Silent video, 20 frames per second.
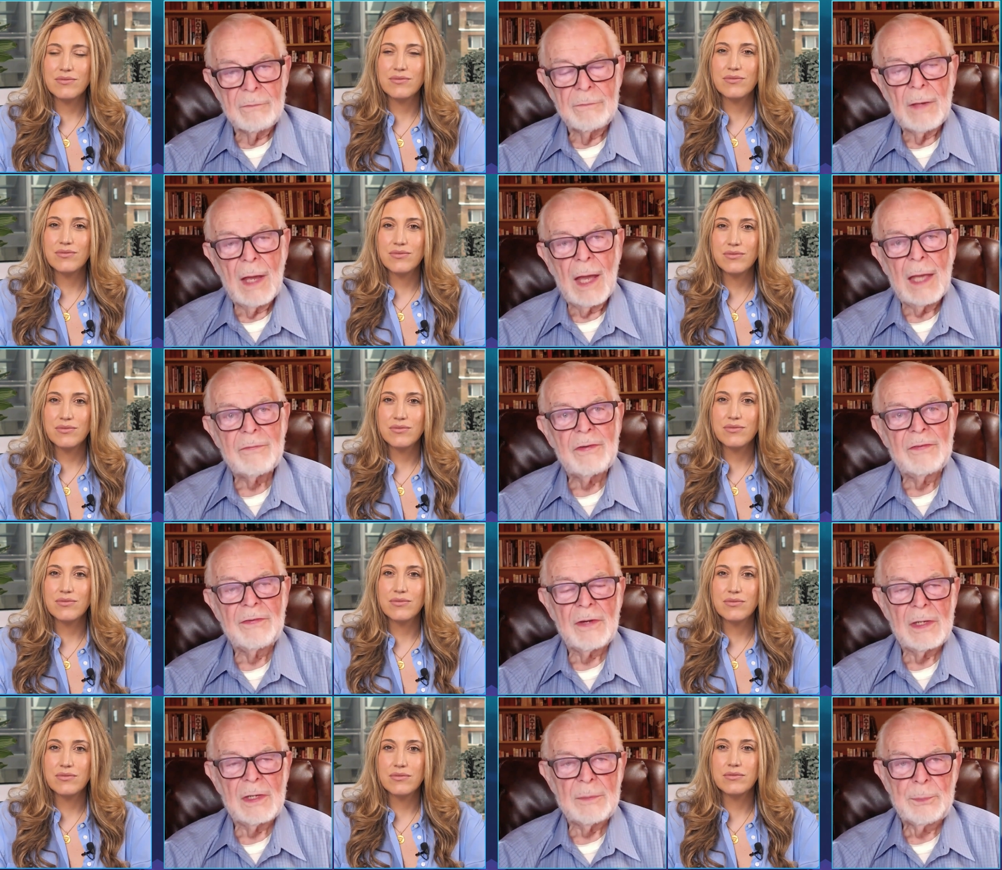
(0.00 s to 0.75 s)
Speaker 1: I have
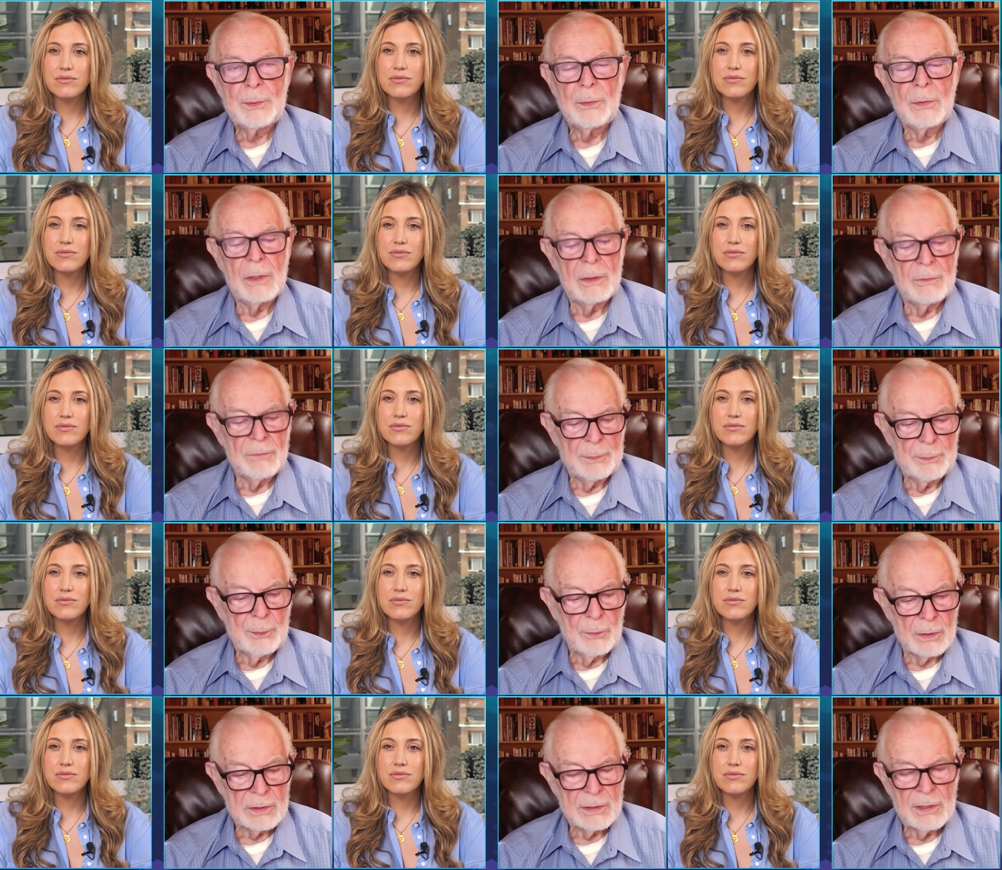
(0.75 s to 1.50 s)
a very poor
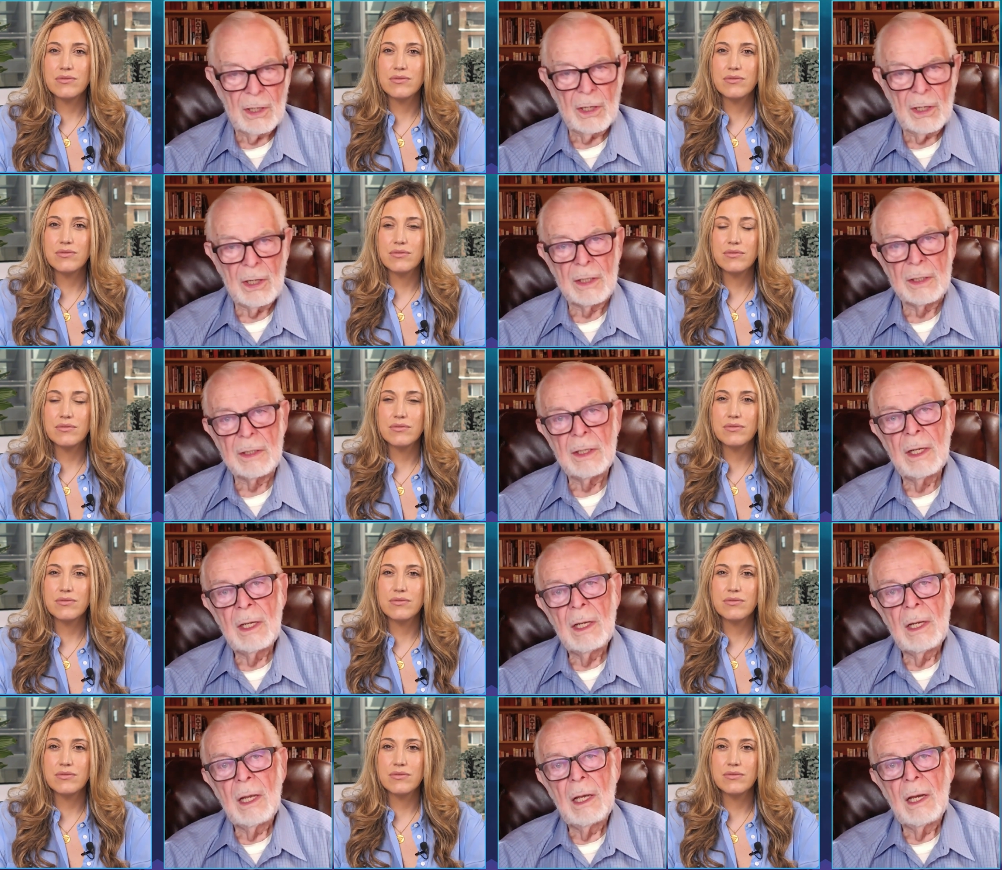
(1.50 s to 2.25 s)
report card
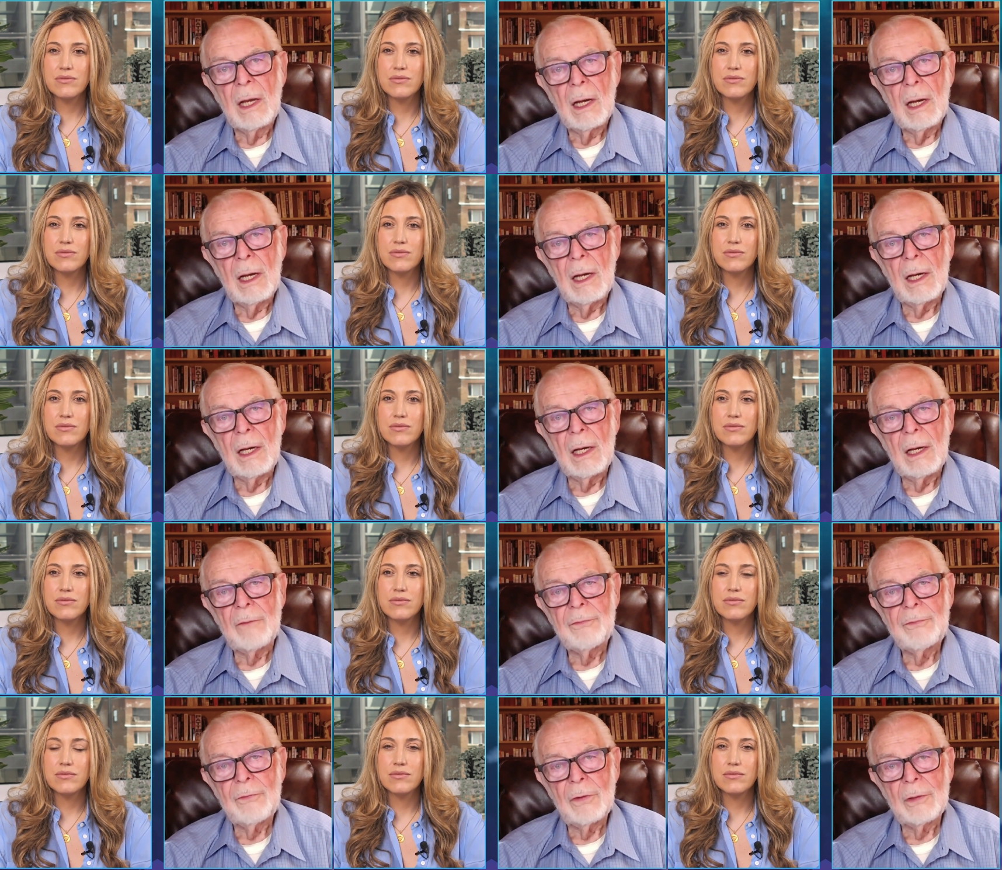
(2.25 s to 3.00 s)

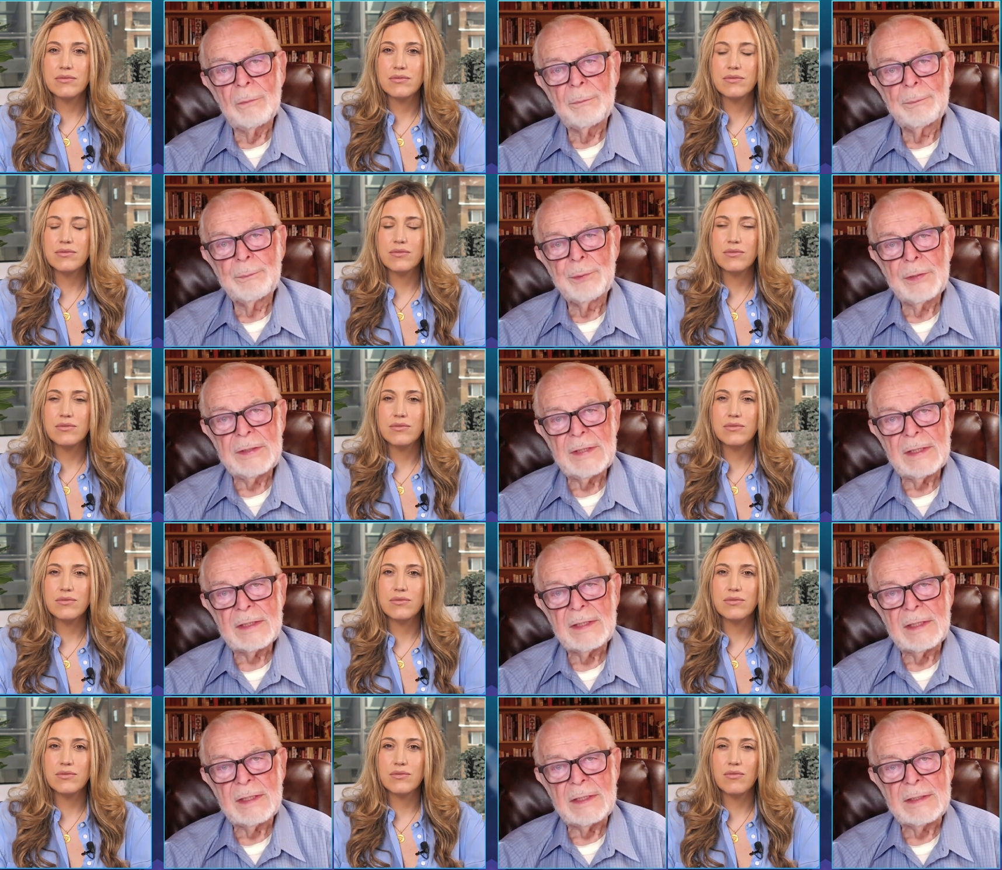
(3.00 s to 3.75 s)
uh, for
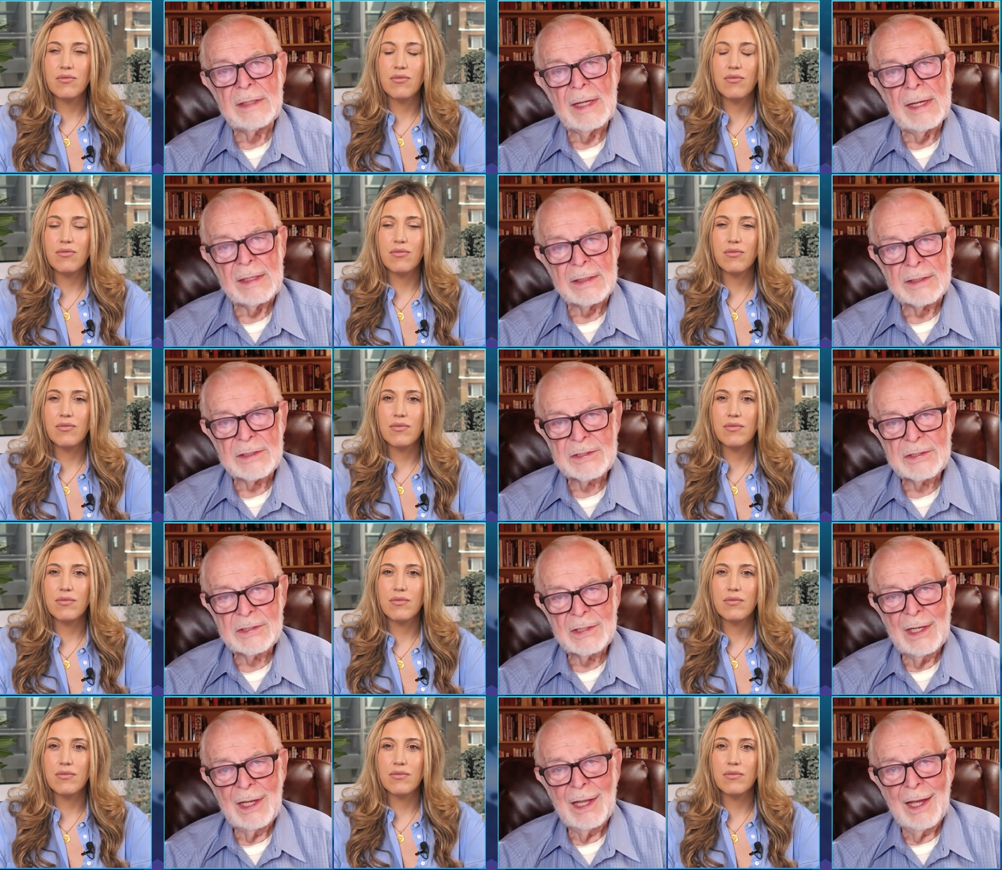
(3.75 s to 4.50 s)
predicting
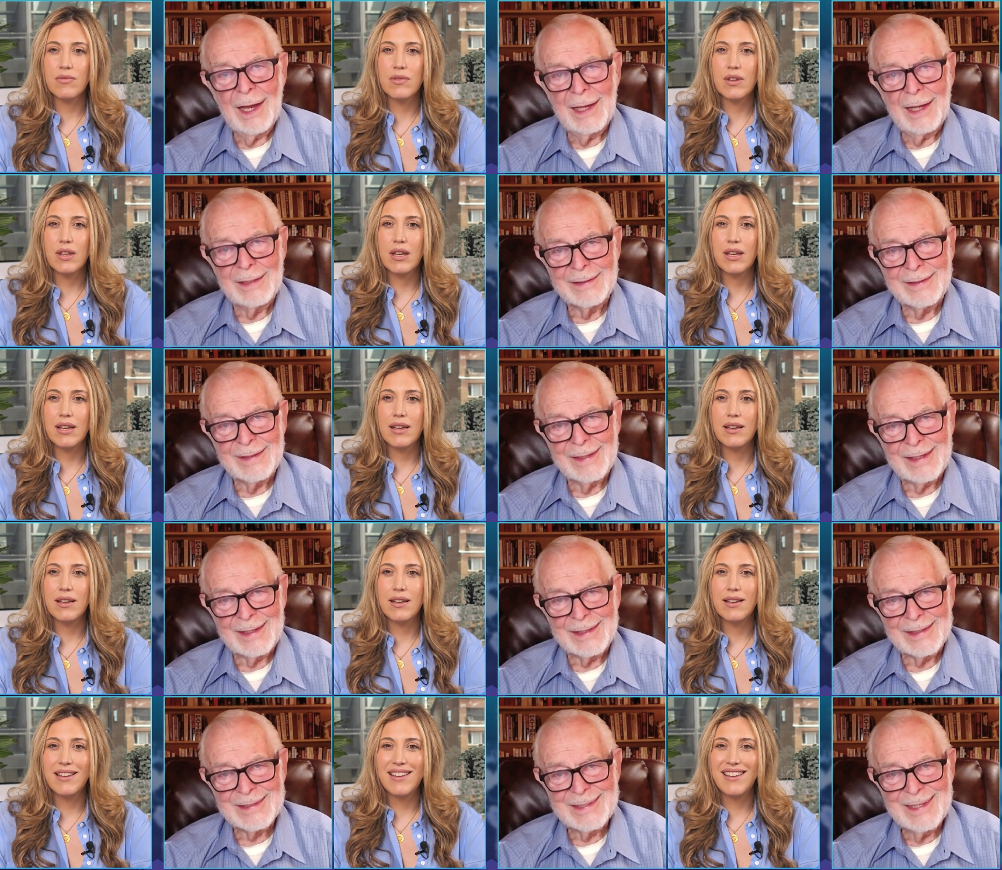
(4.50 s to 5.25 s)
dates on
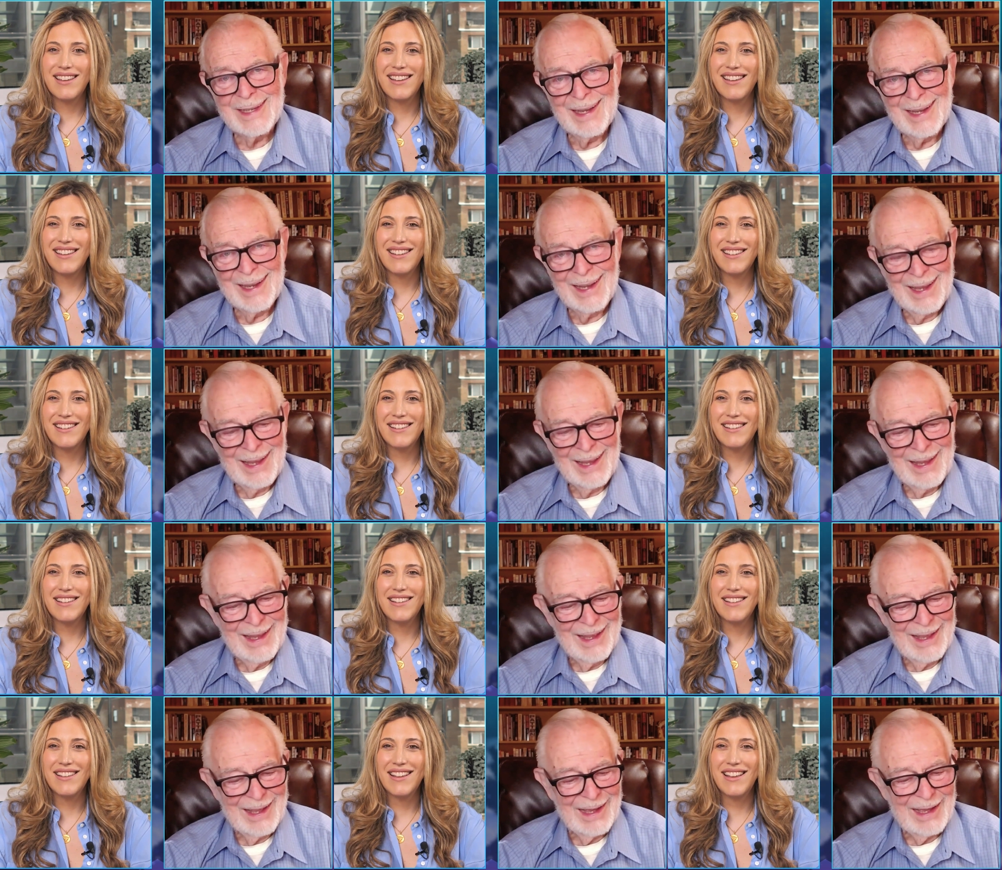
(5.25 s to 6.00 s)
things.
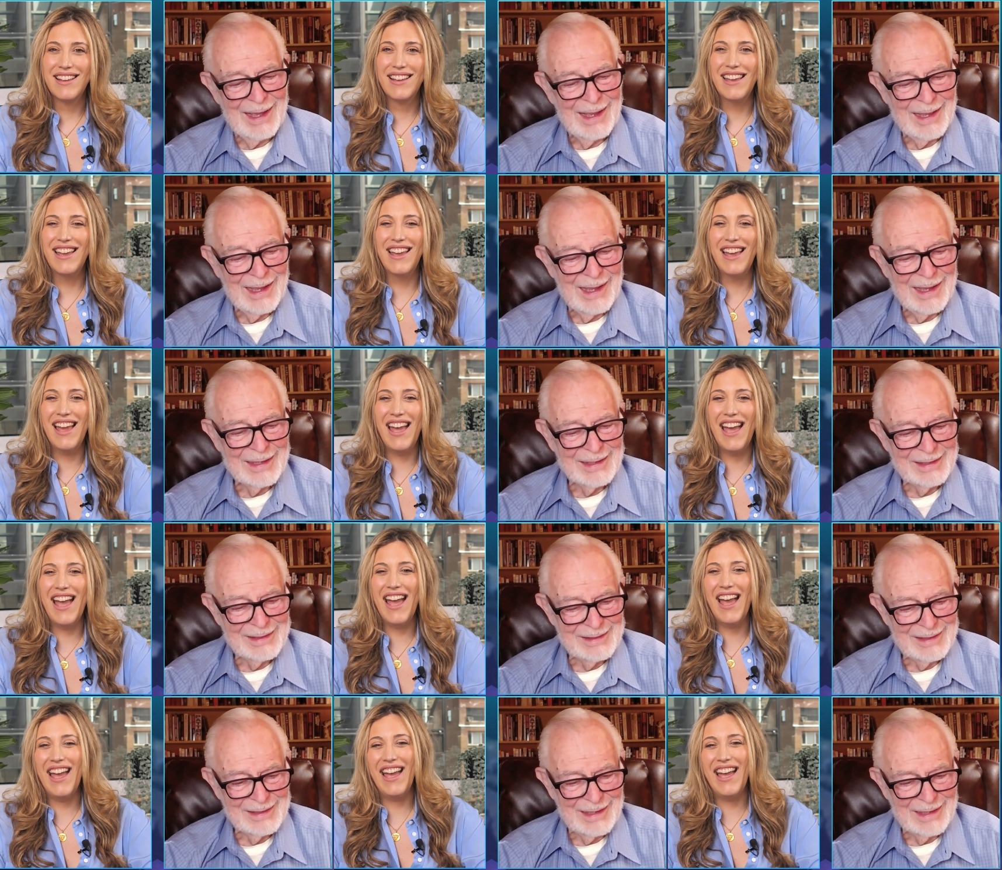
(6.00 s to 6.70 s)
I, I,